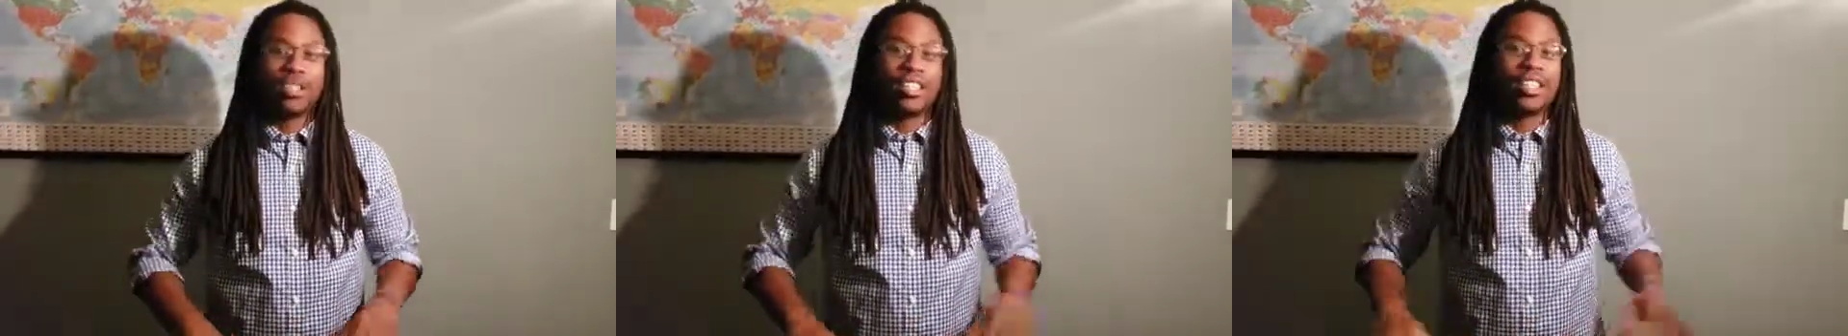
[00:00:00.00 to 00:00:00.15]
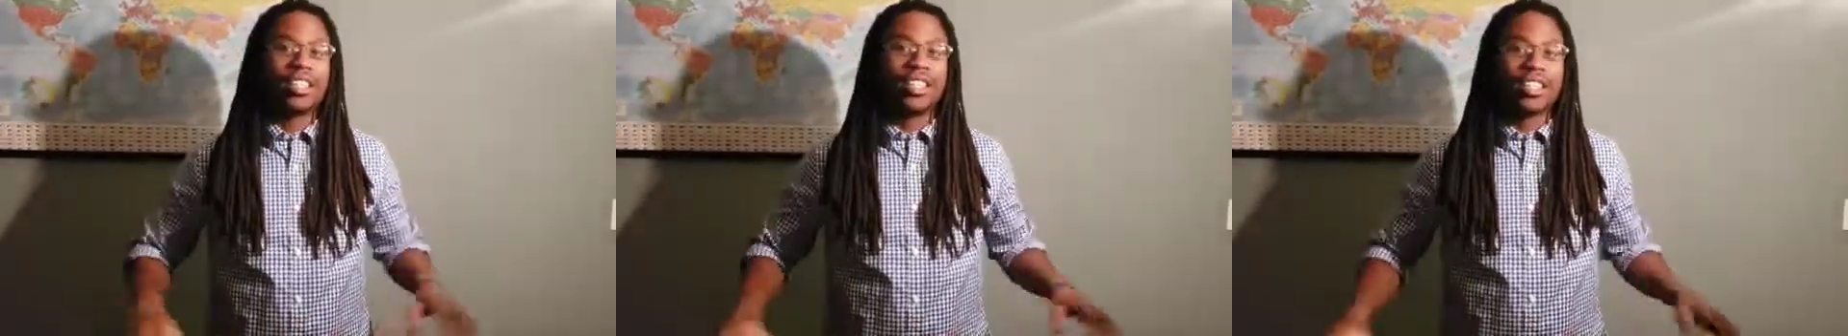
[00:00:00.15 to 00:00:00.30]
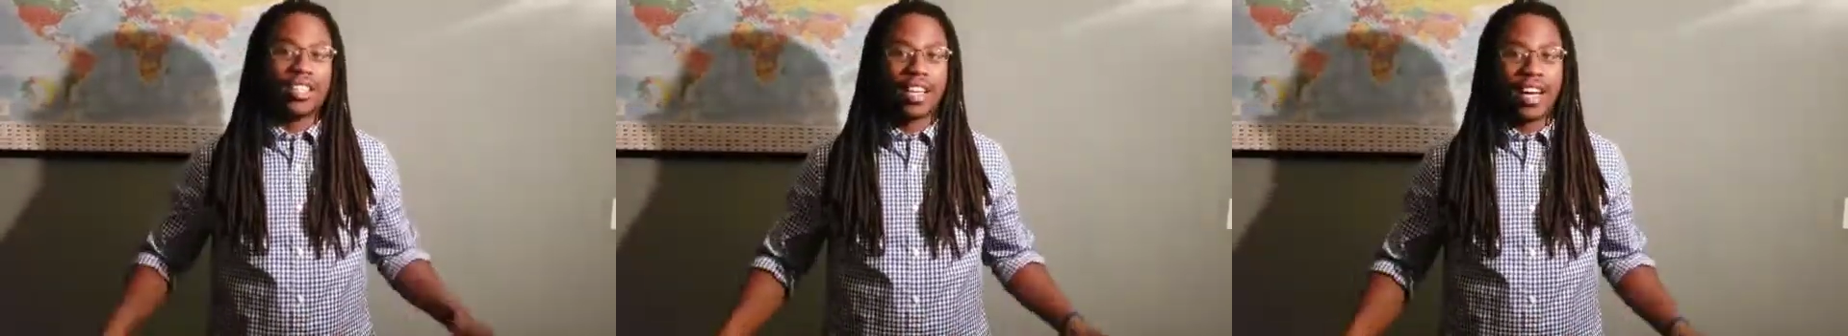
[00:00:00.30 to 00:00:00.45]
to
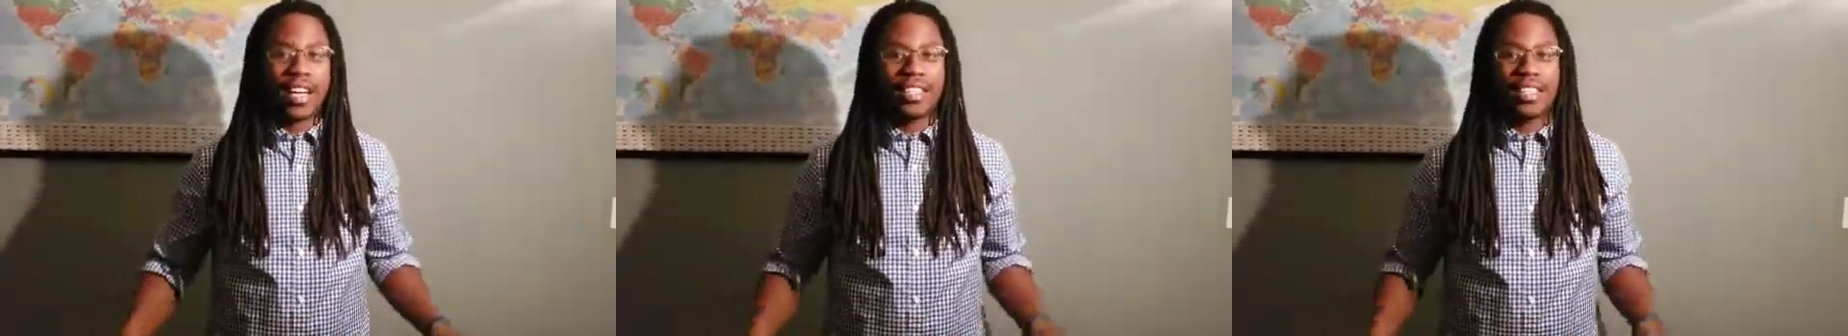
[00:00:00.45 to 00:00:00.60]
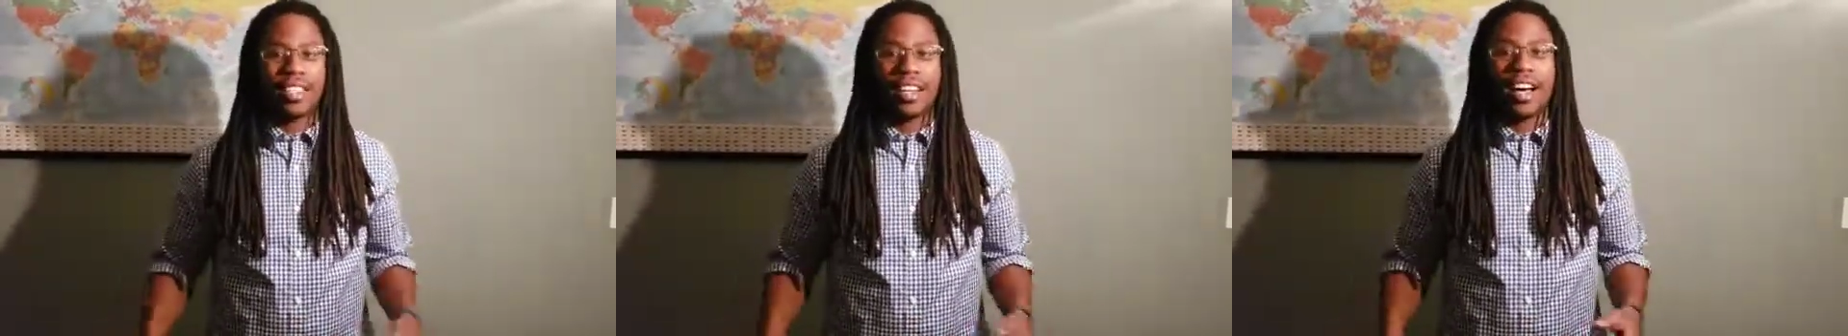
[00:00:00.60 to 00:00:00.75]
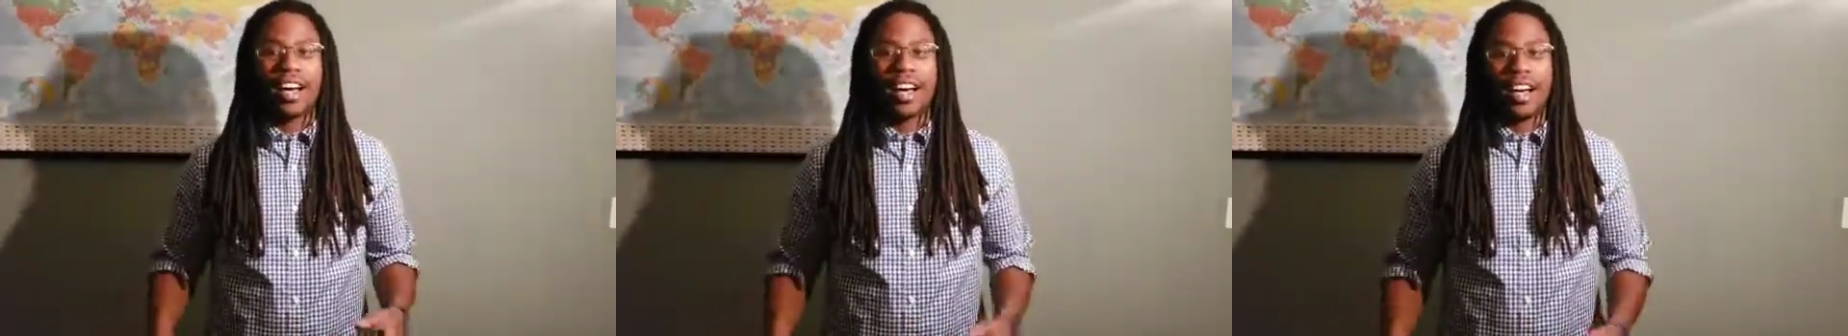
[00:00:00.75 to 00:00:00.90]
the sides
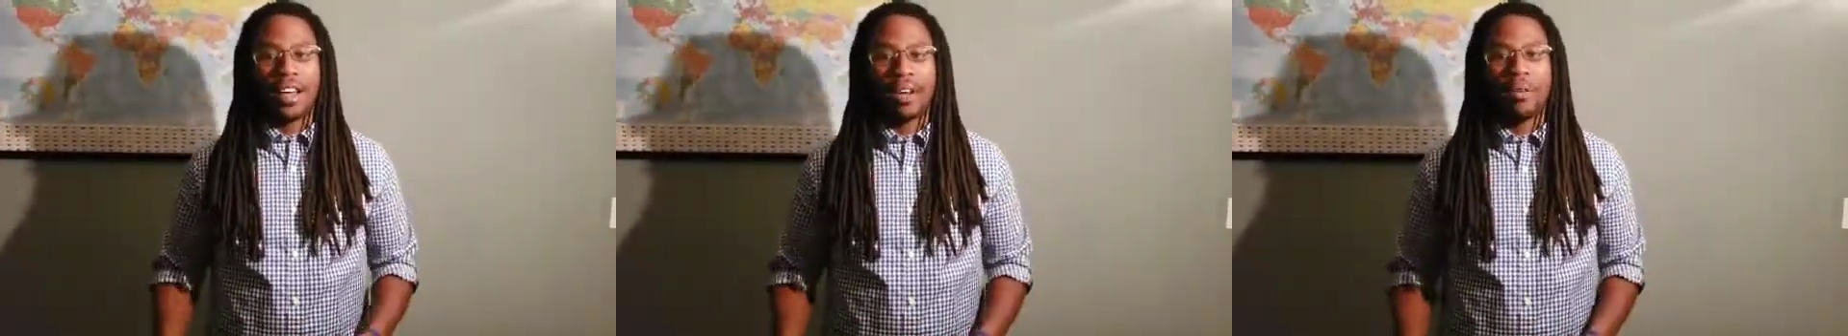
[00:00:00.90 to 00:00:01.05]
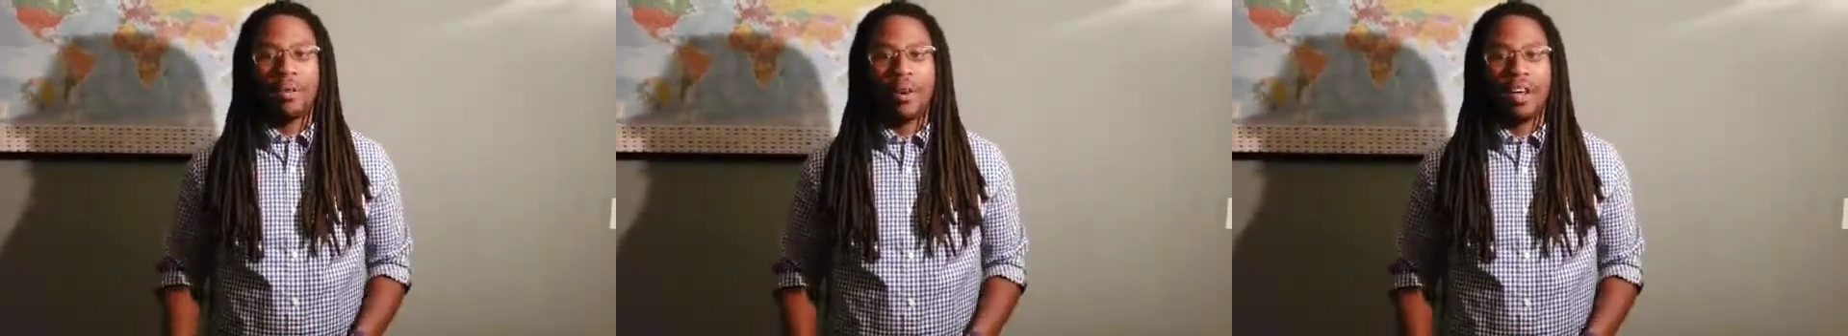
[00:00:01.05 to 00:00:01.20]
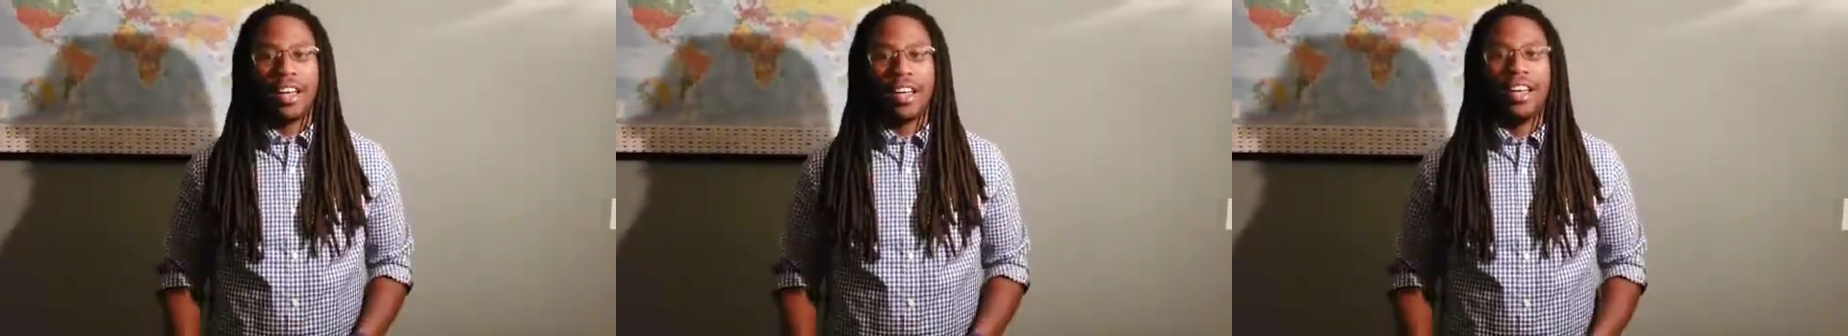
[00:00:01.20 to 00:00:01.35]
of the
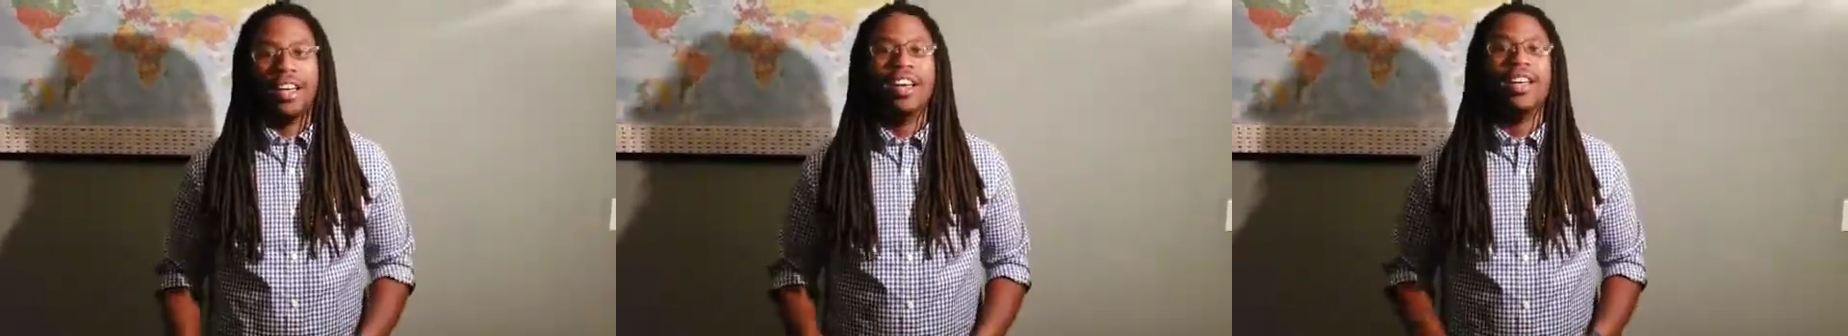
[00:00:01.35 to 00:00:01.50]
highway